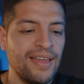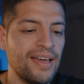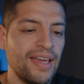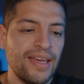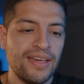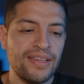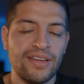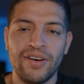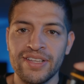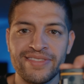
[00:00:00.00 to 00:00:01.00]
And
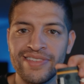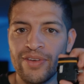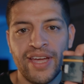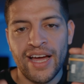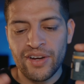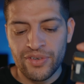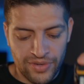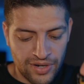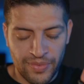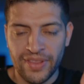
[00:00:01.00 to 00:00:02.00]
honestly, you can't go
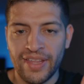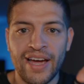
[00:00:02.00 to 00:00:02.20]
wrong with